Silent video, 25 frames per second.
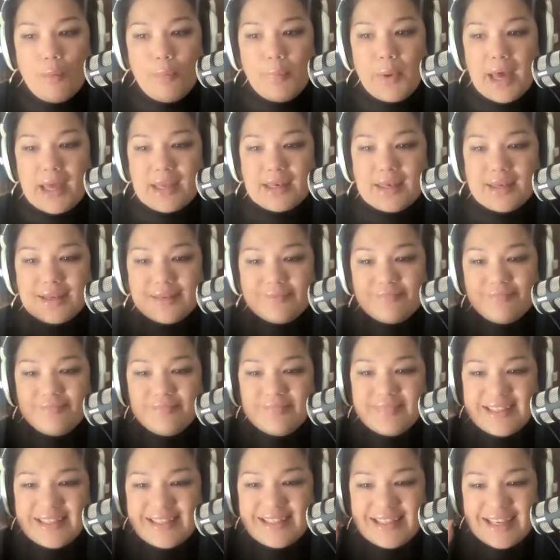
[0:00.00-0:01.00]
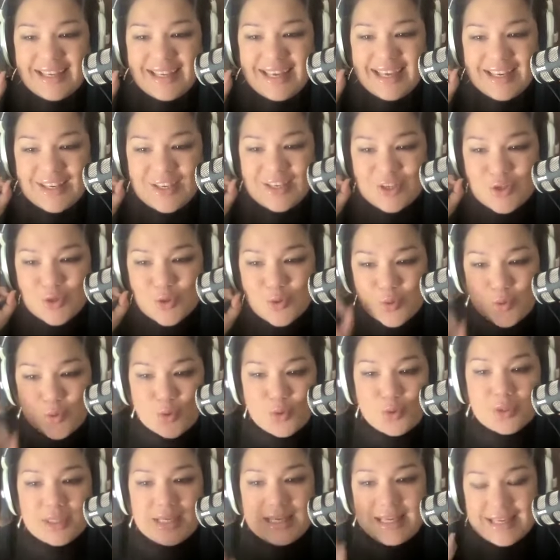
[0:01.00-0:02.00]
But it
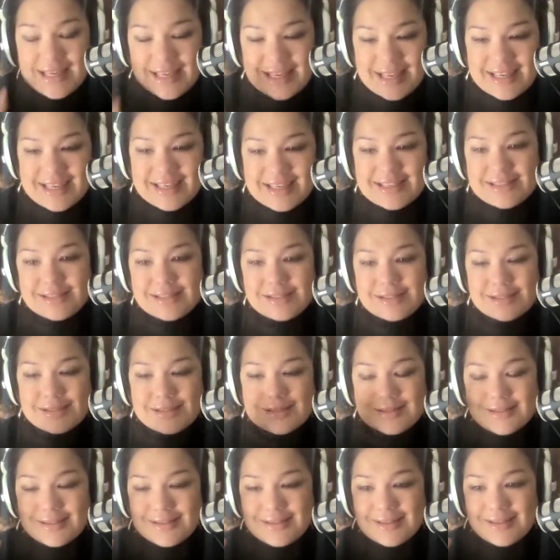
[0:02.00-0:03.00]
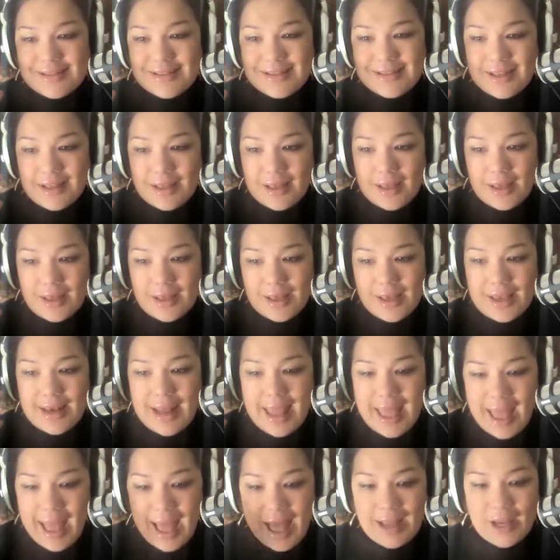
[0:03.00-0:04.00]
truly is
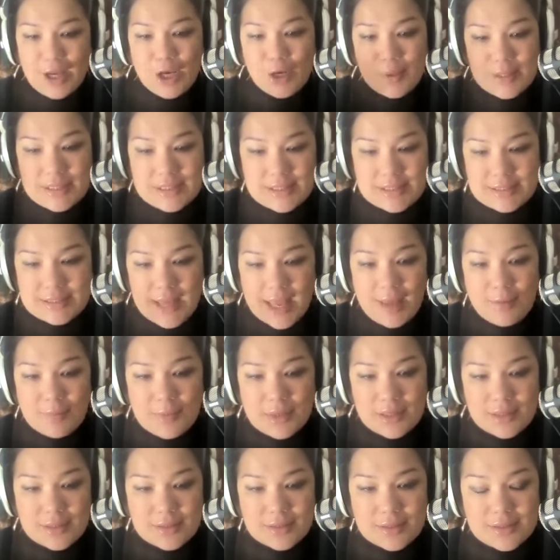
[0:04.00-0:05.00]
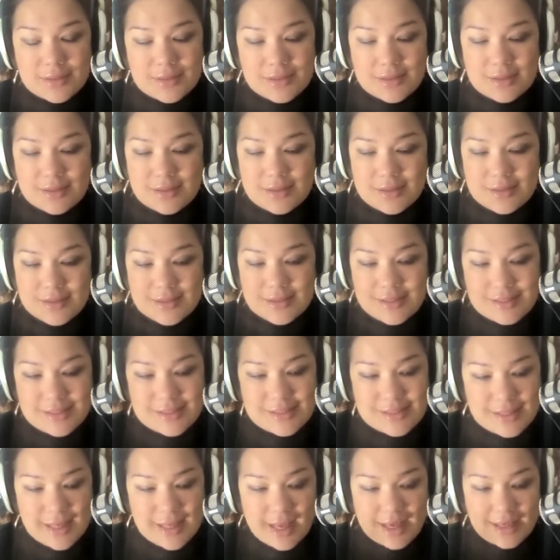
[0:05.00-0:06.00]
an accurate statement to
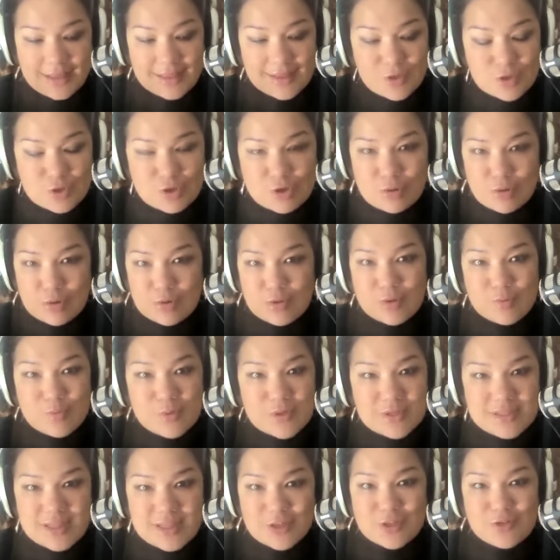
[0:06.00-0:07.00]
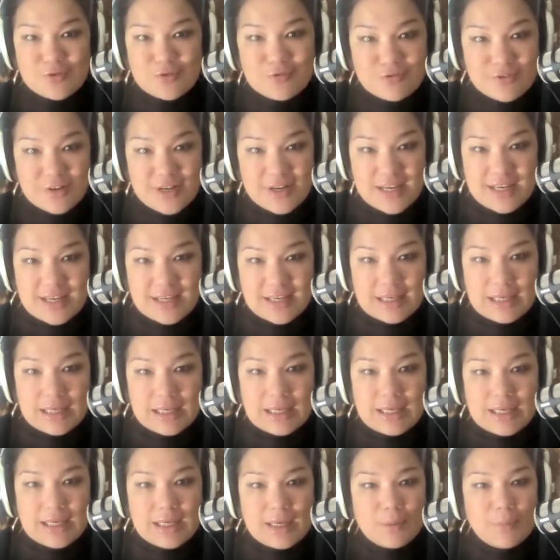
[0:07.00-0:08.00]
say the truth will set you free.
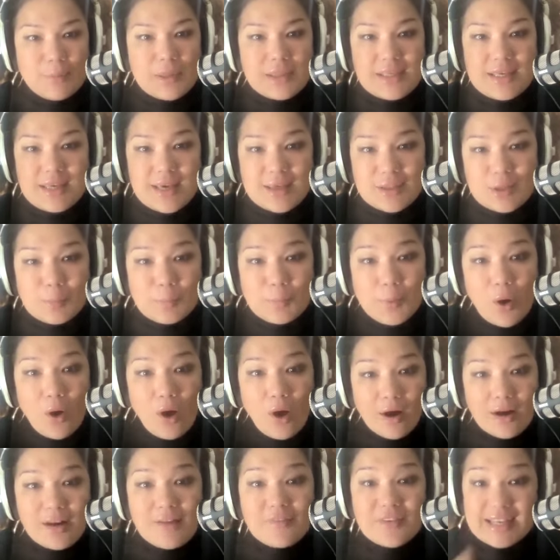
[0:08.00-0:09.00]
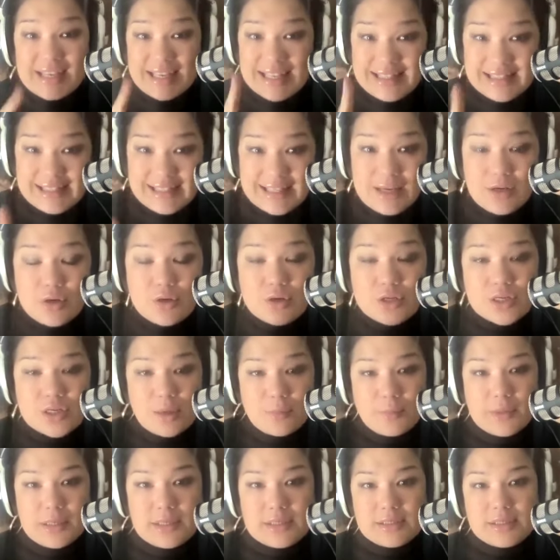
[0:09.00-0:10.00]
But the other part of it in
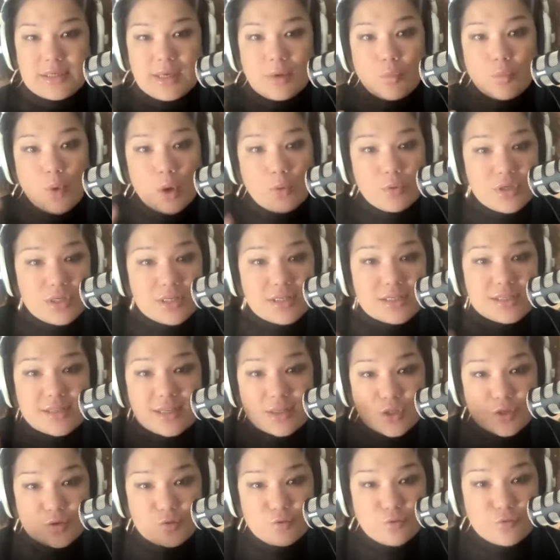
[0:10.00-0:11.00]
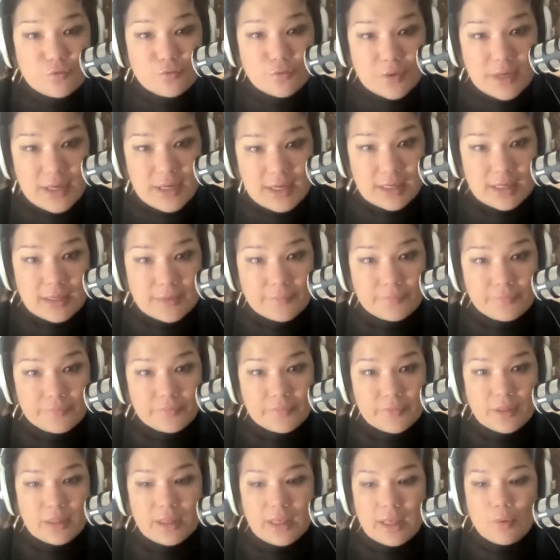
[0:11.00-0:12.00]
leadership is it won't just set you free,
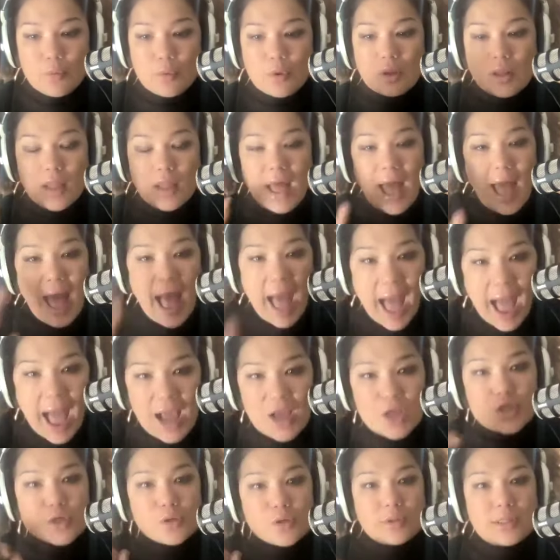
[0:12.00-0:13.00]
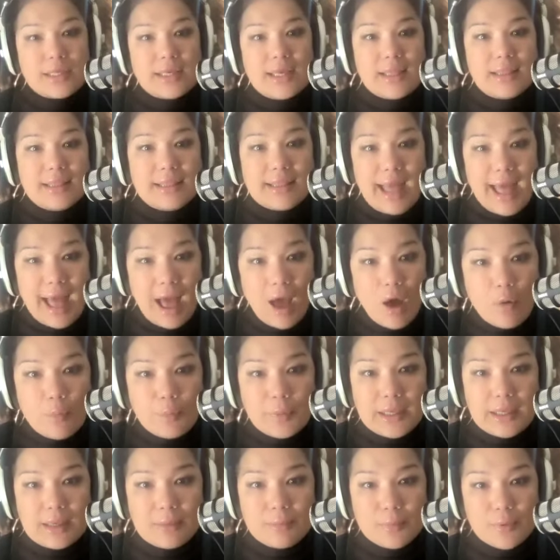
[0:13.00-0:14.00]
it will actually allow
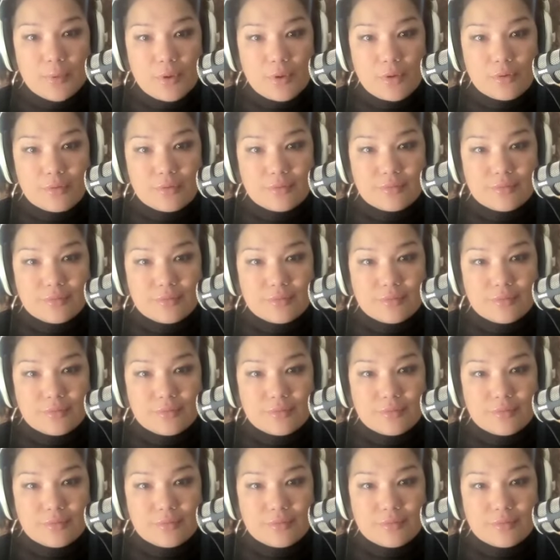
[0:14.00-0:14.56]
people